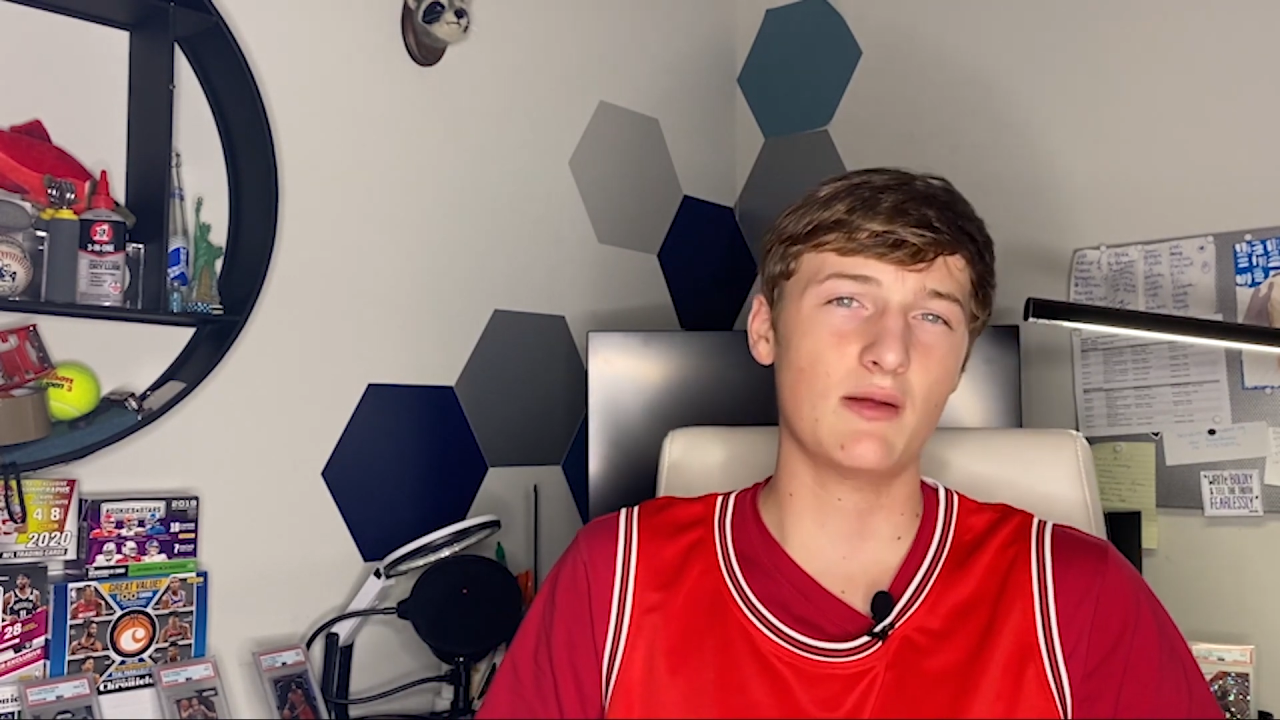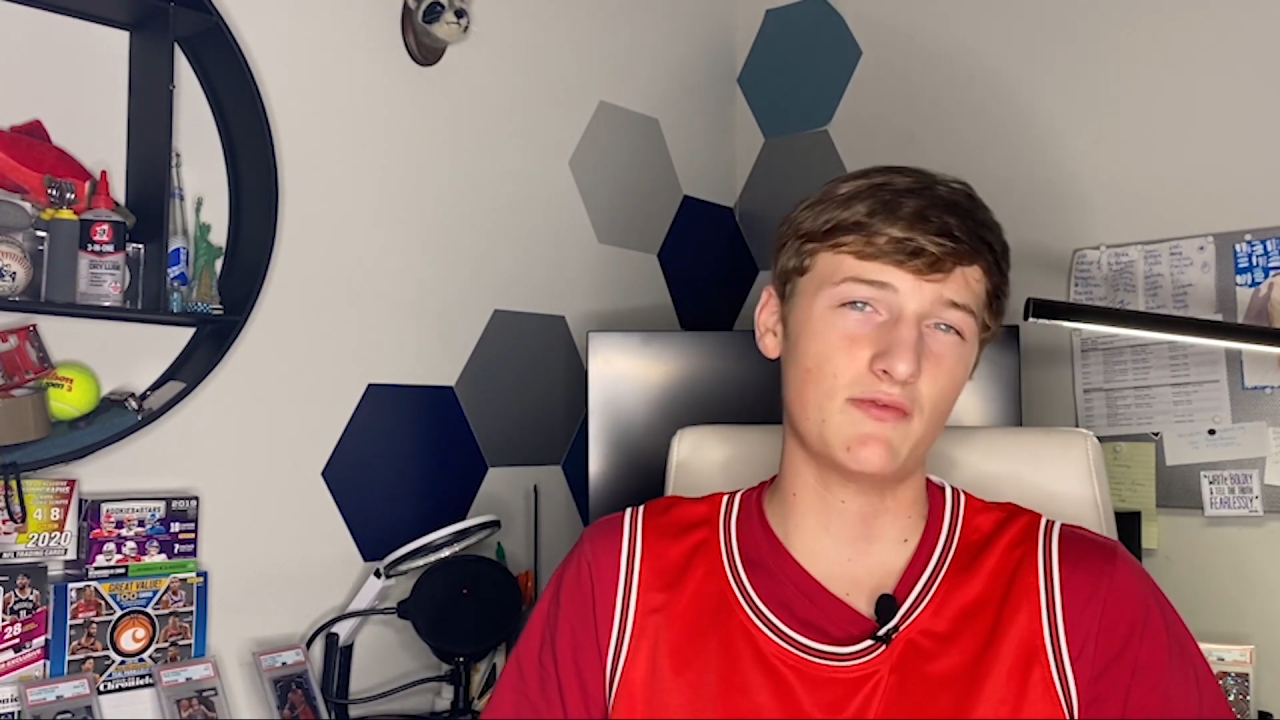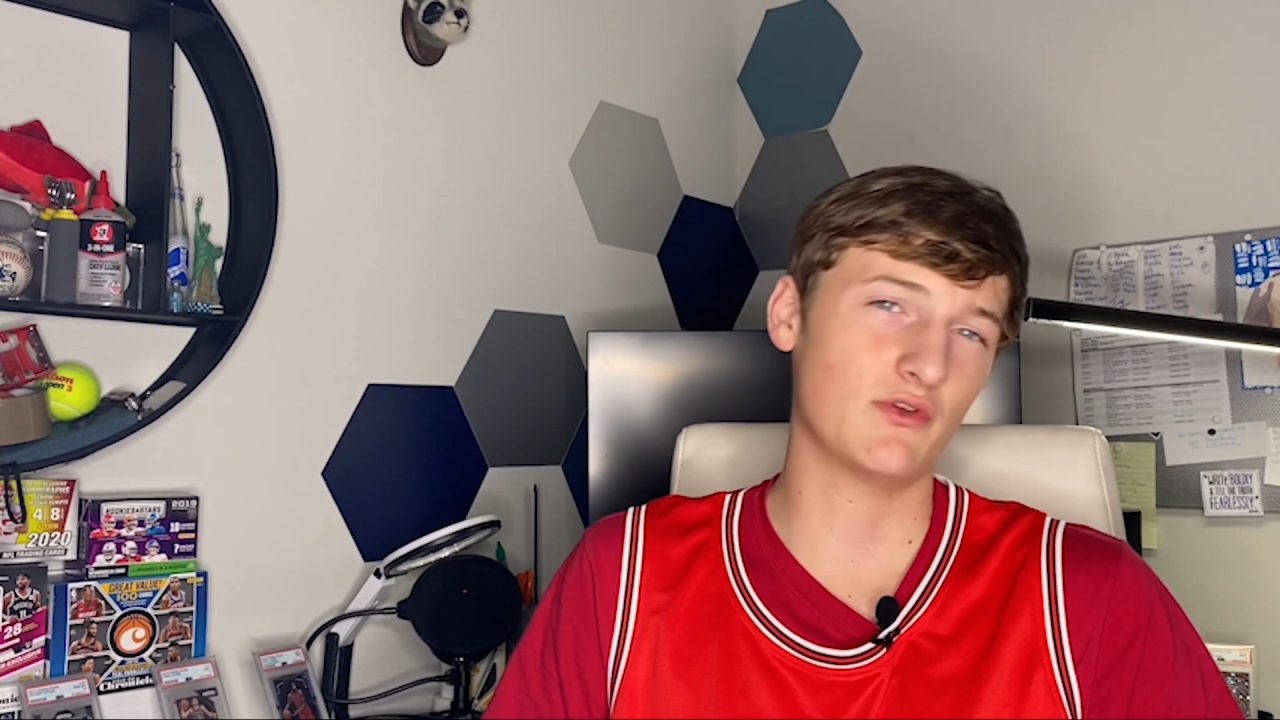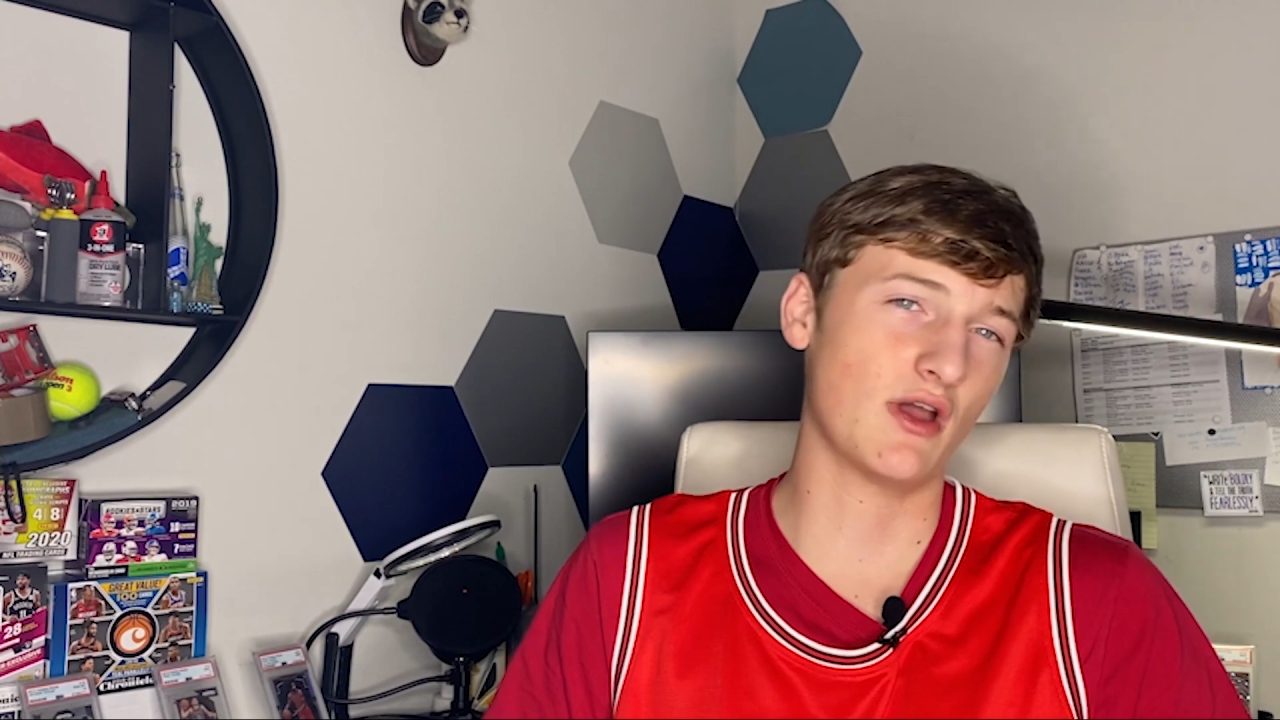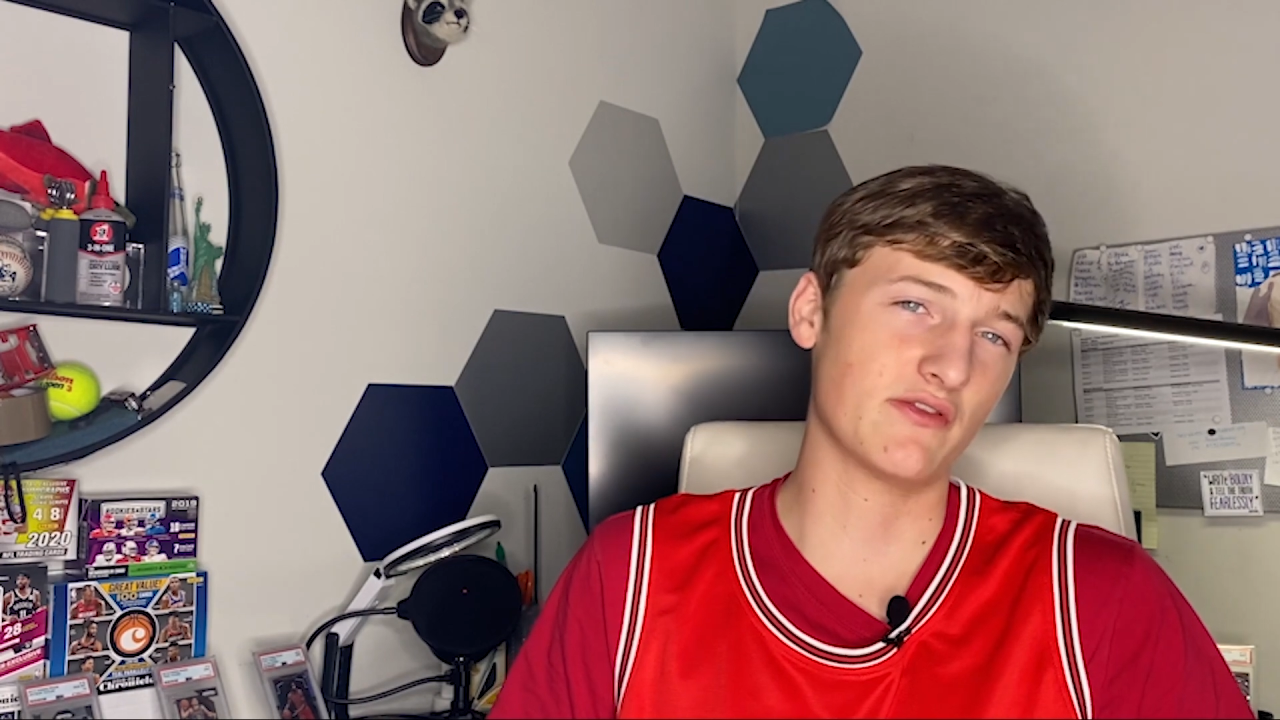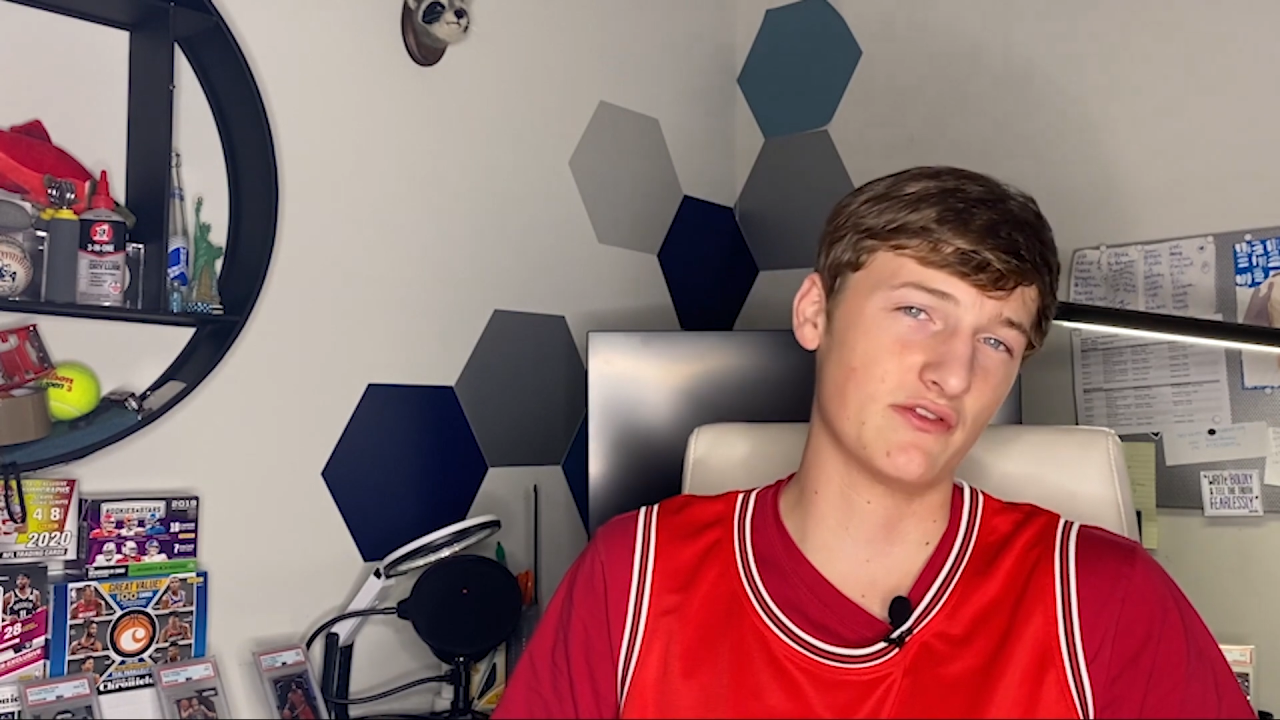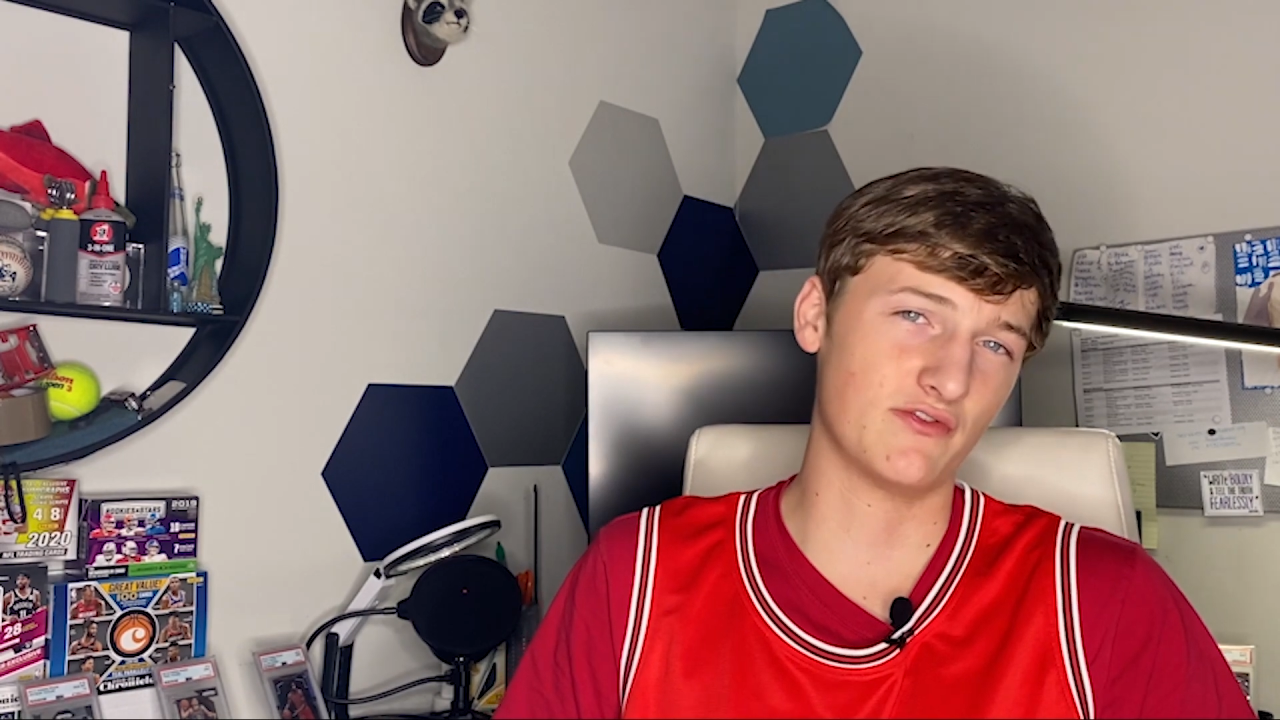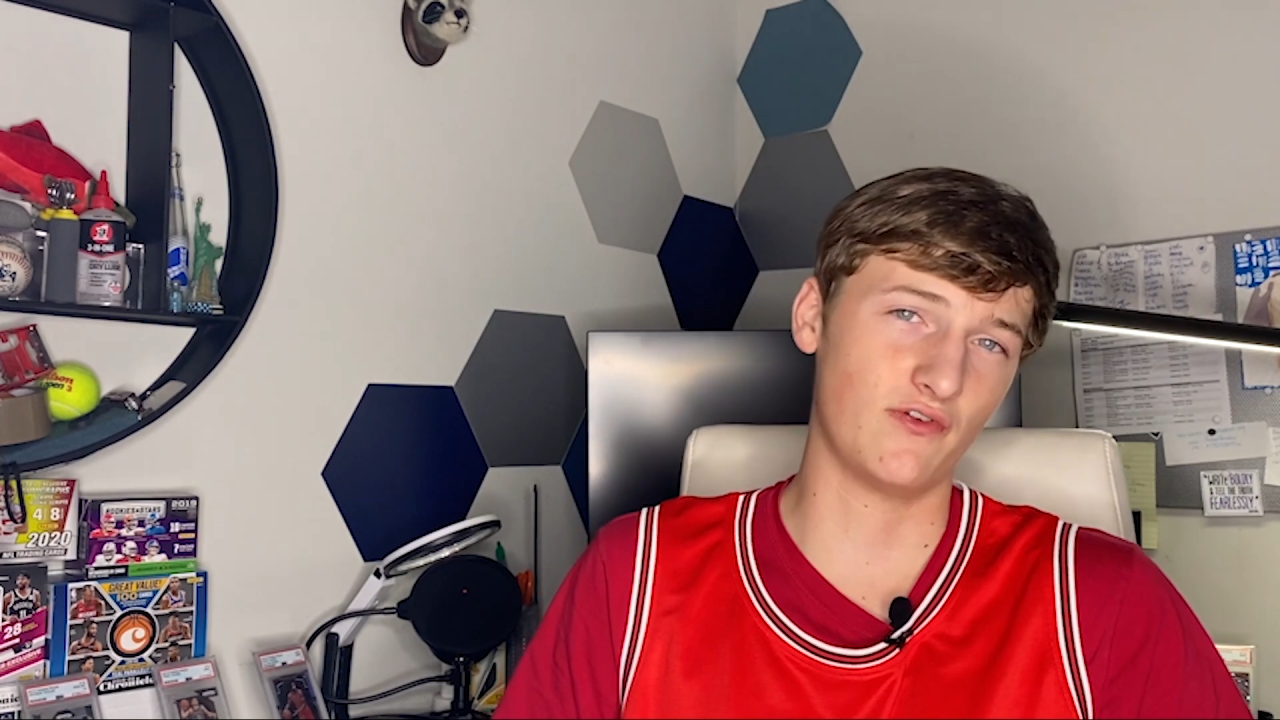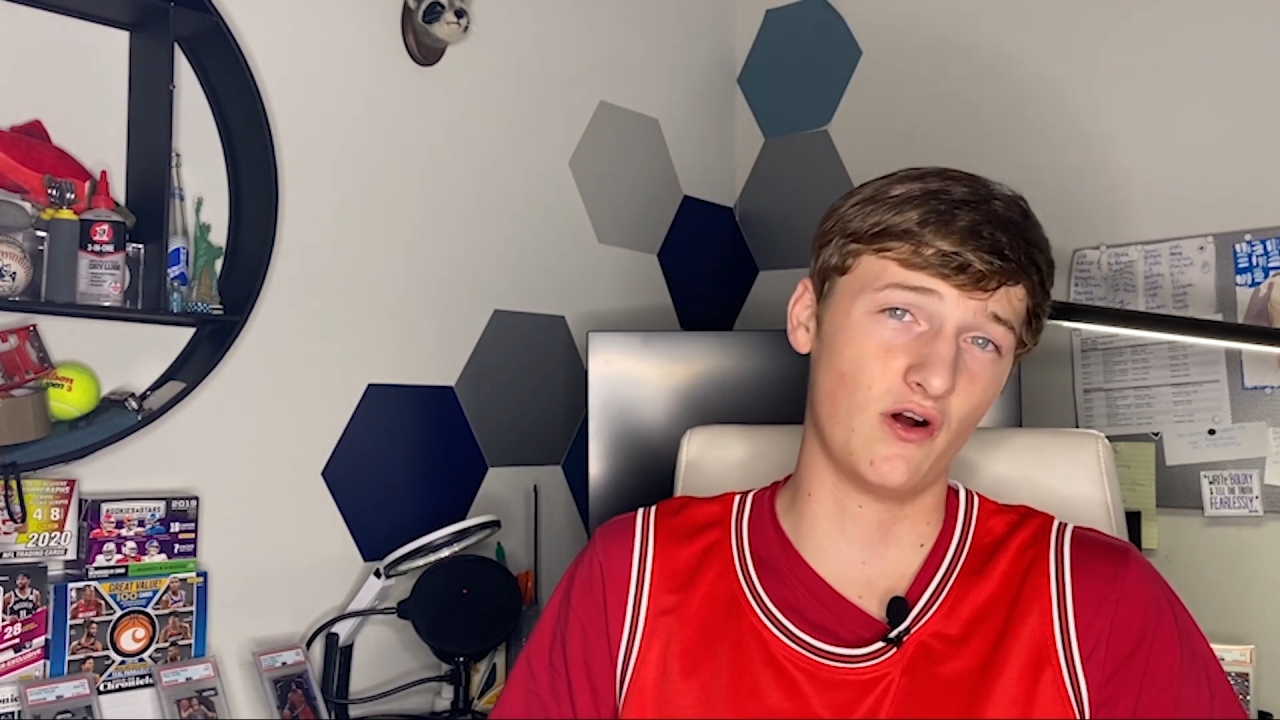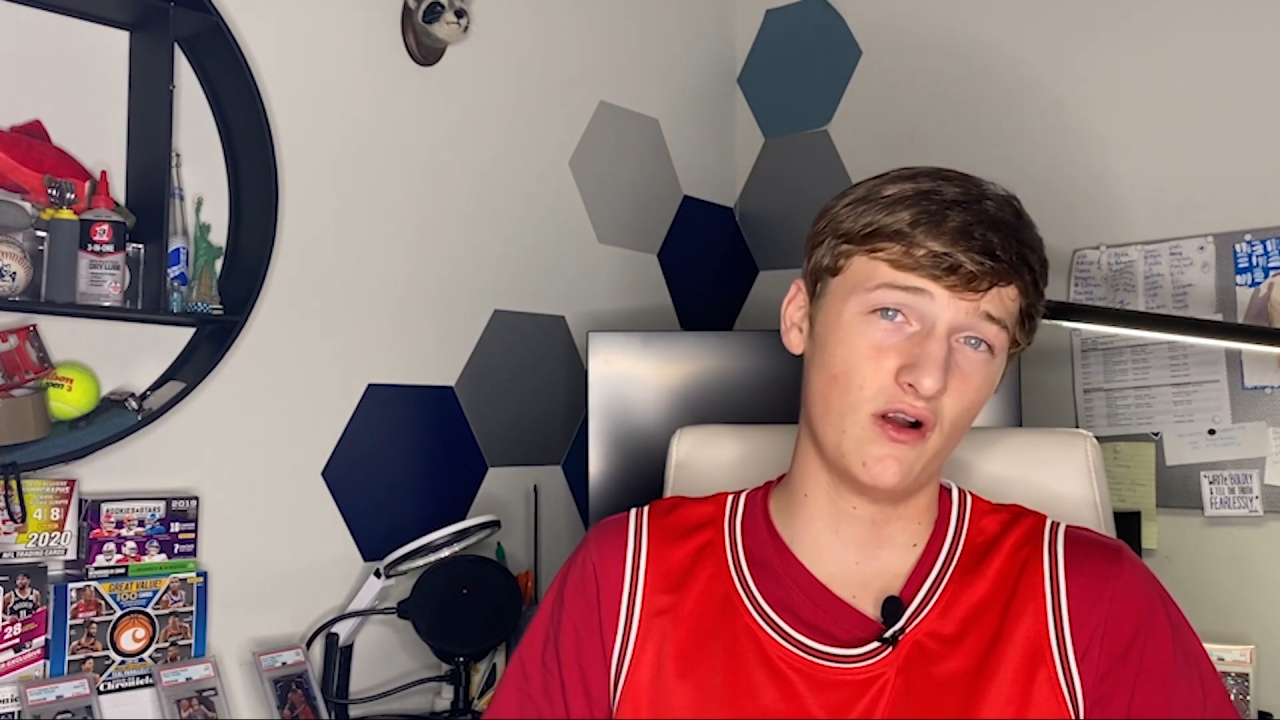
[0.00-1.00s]
if you got this
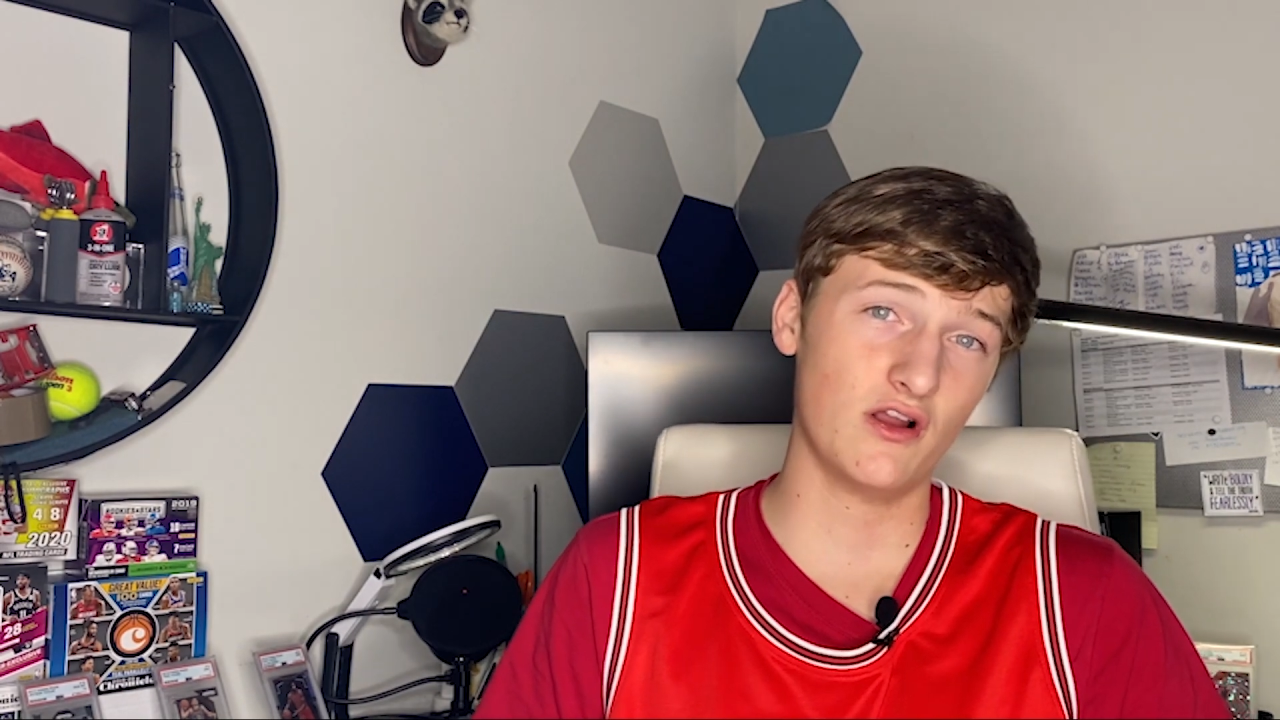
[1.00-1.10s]
far,